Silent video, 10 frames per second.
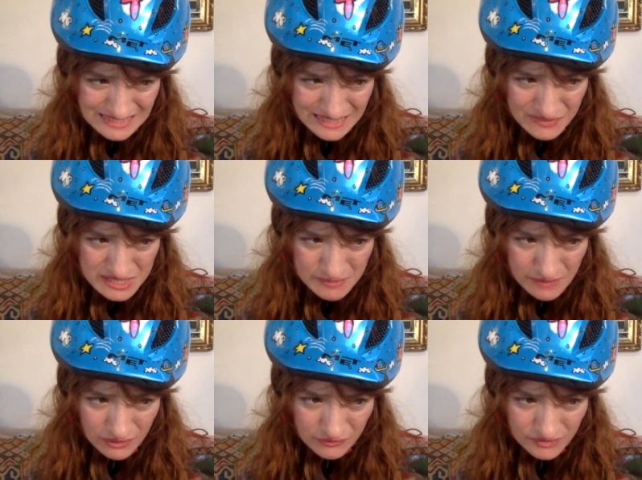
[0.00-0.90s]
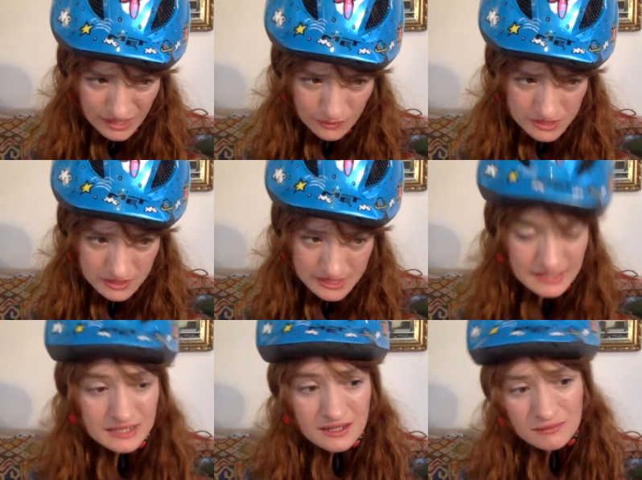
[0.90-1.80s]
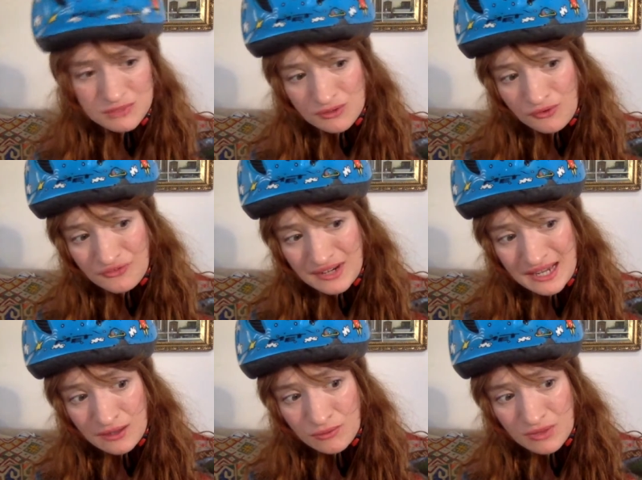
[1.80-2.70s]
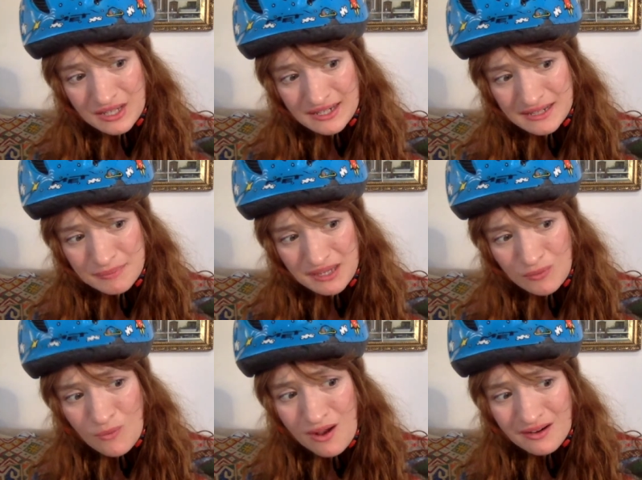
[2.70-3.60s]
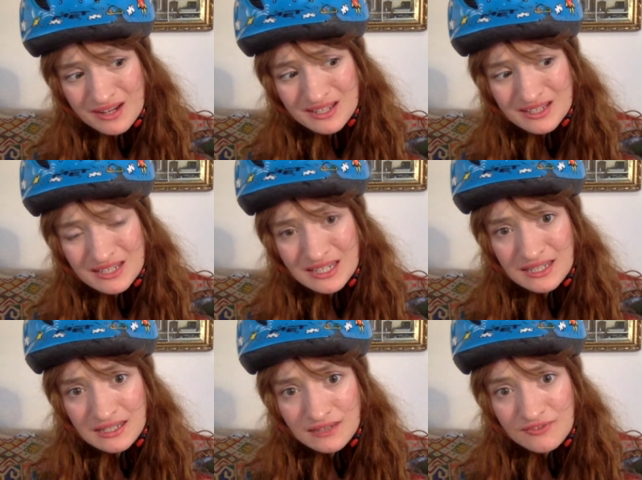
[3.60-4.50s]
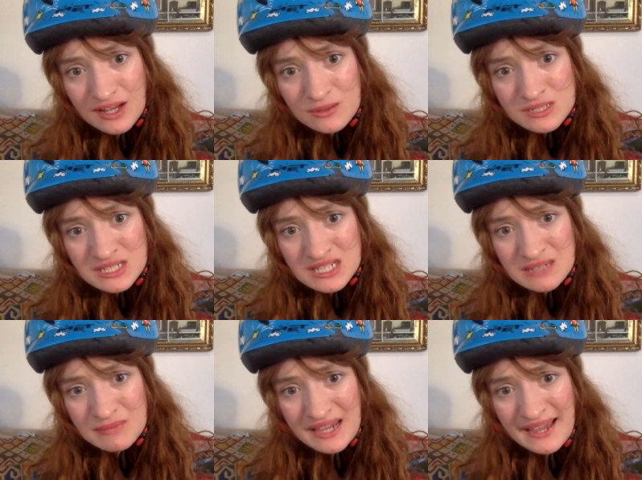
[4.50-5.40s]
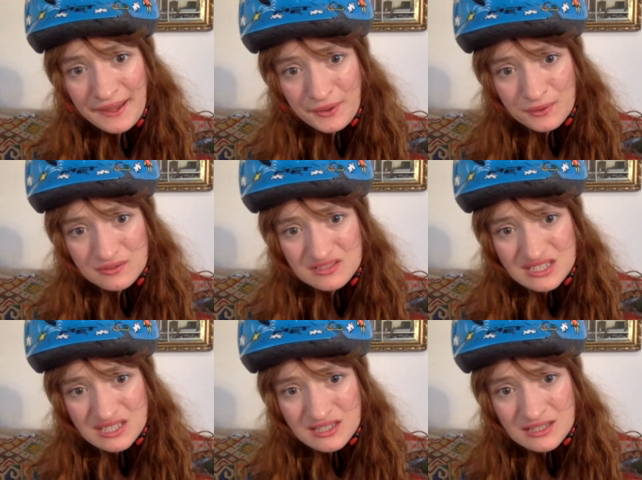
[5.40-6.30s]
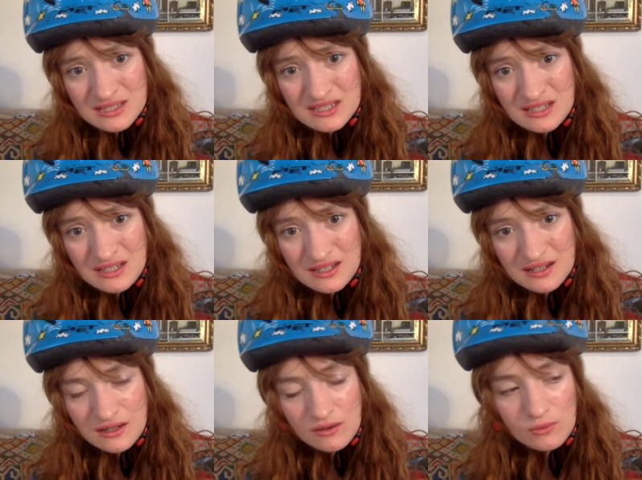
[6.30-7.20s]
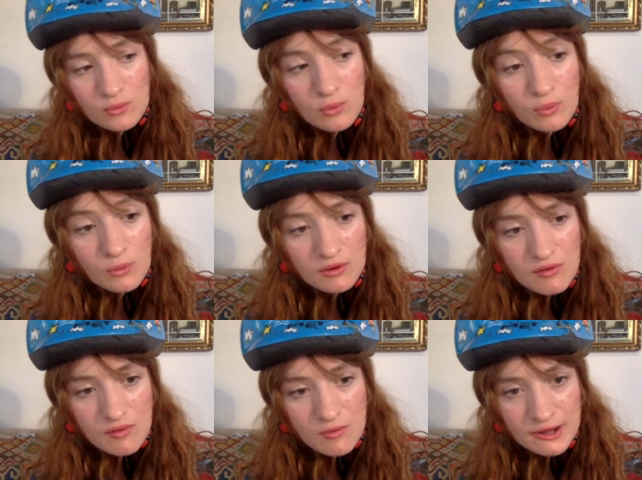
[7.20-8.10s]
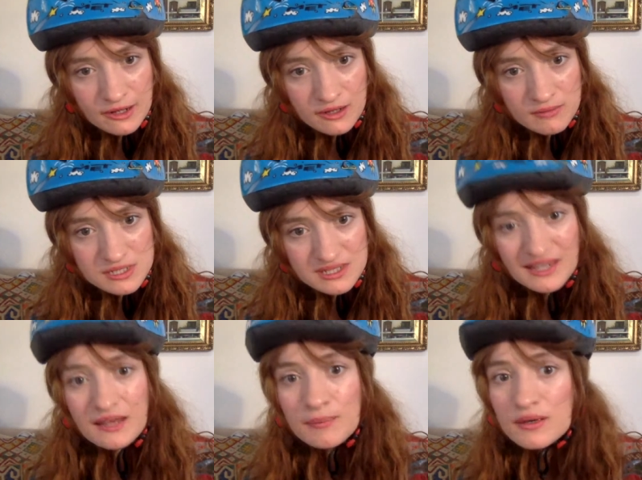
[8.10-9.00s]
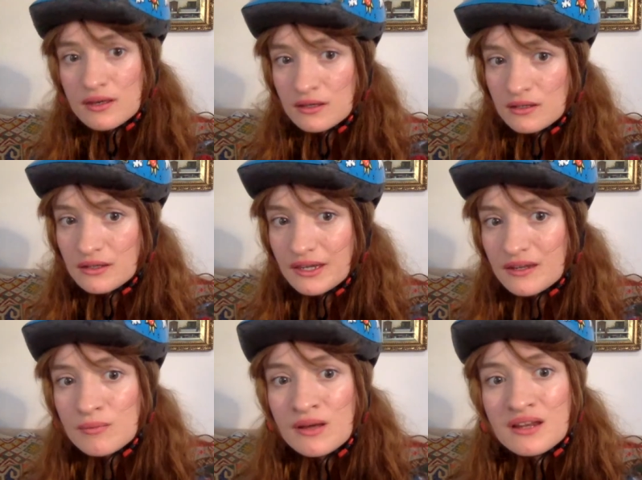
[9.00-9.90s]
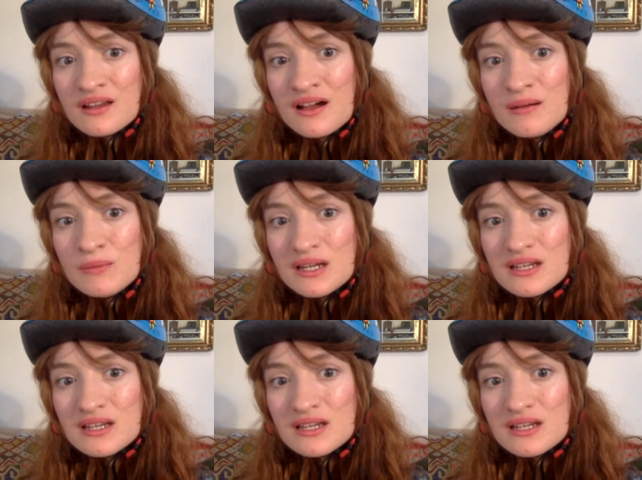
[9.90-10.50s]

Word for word: if it's a mother of thousands and it comes off now and there'll be one thousand in my house or when I'm asleep it might come